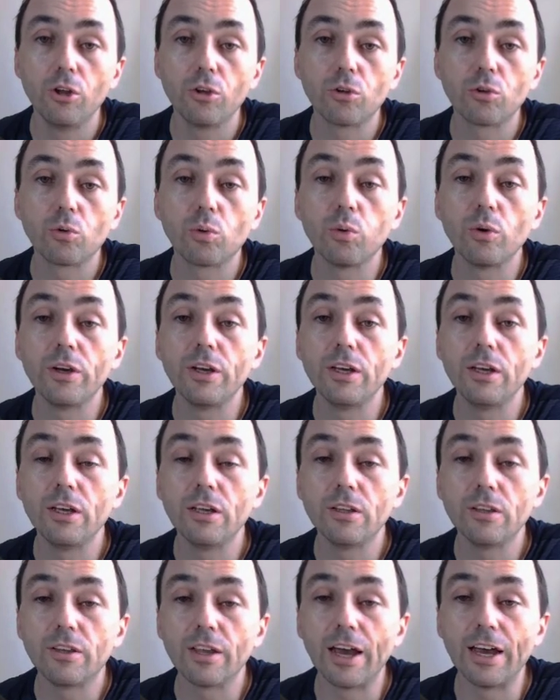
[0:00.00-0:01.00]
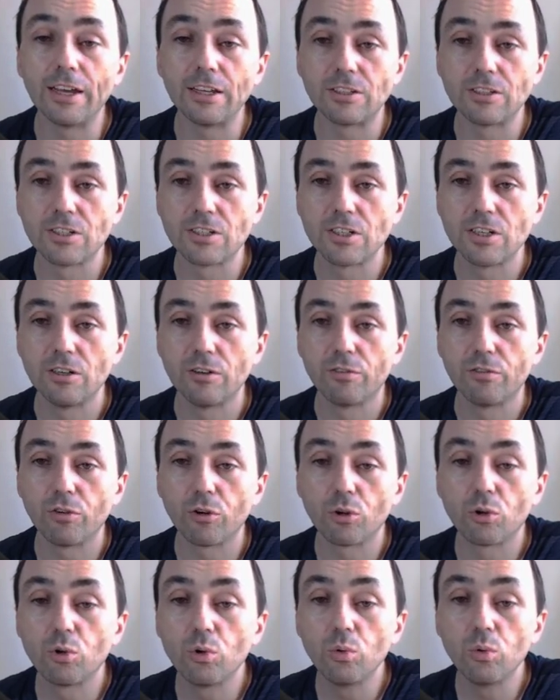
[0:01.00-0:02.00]
3 dates for
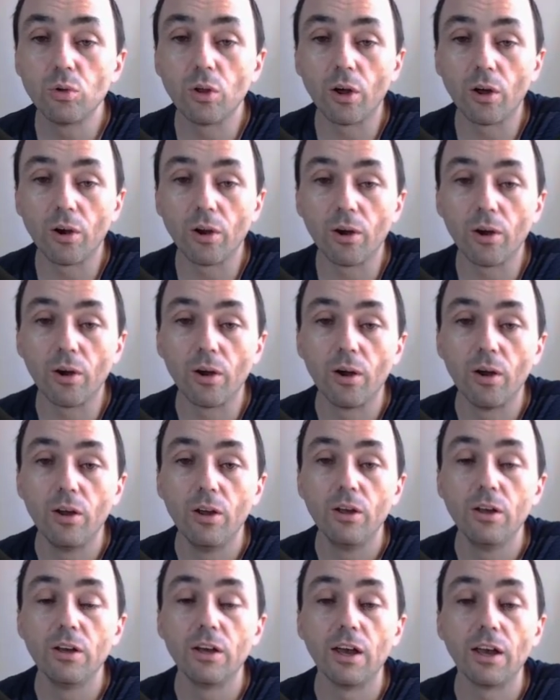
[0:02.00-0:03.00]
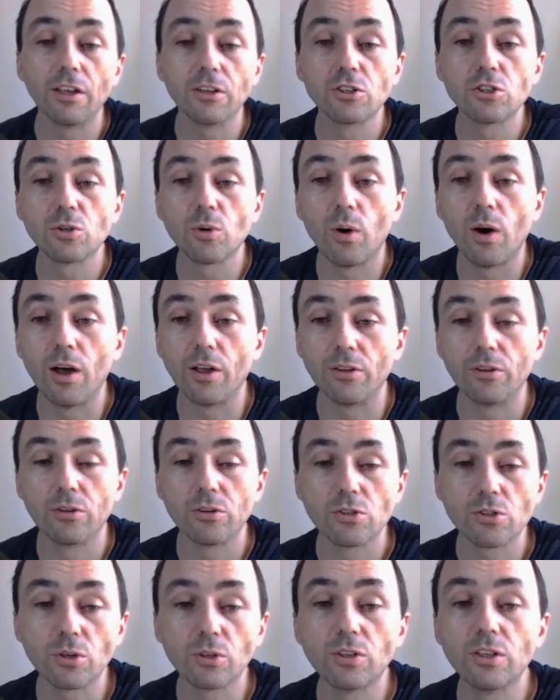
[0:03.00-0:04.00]
$2, and so on.
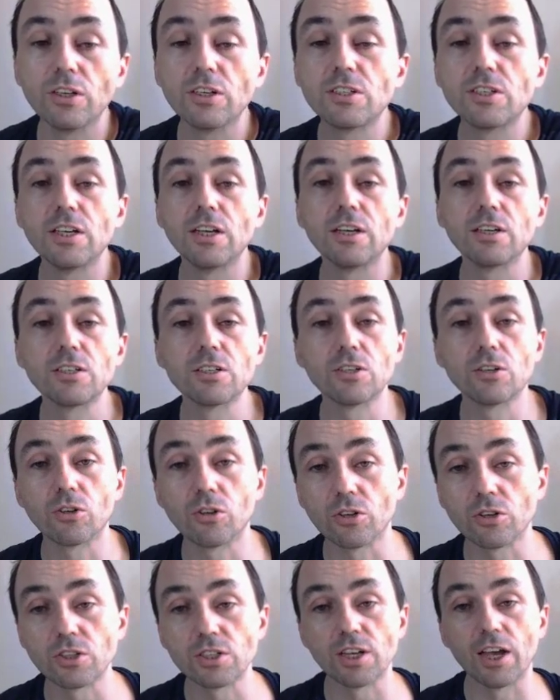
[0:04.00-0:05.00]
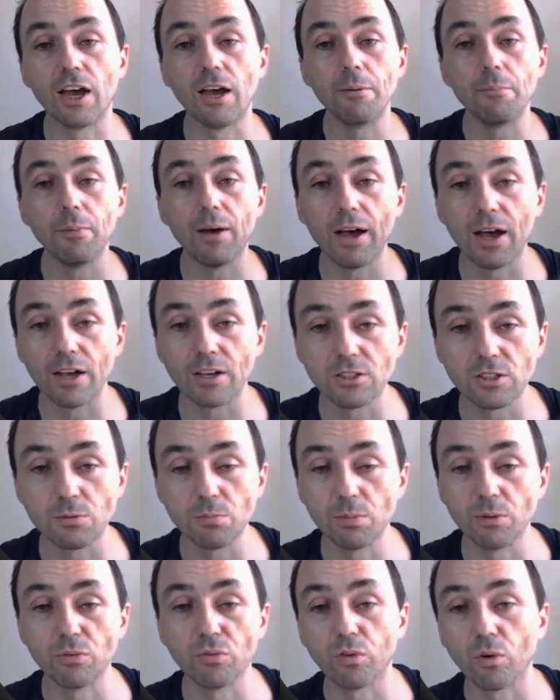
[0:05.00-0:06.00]
So this is the same as
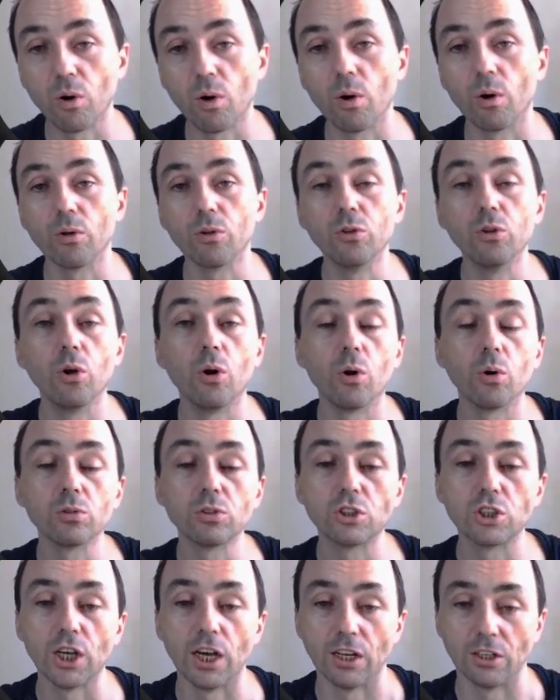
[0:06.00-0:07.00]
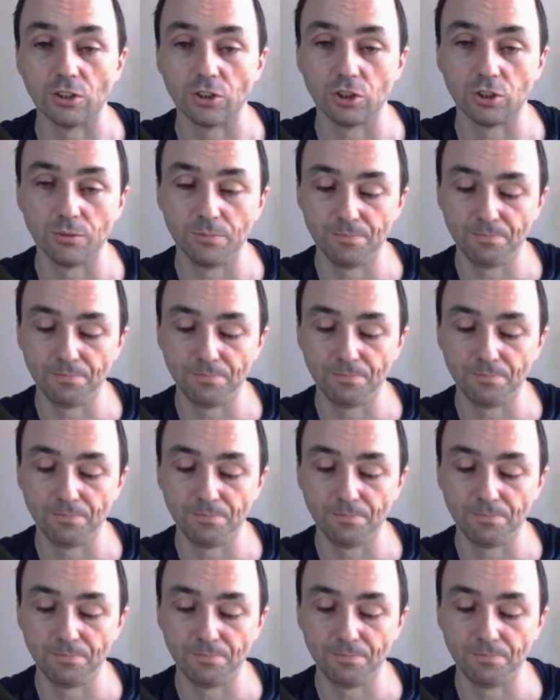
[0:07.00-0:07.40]
before, no change.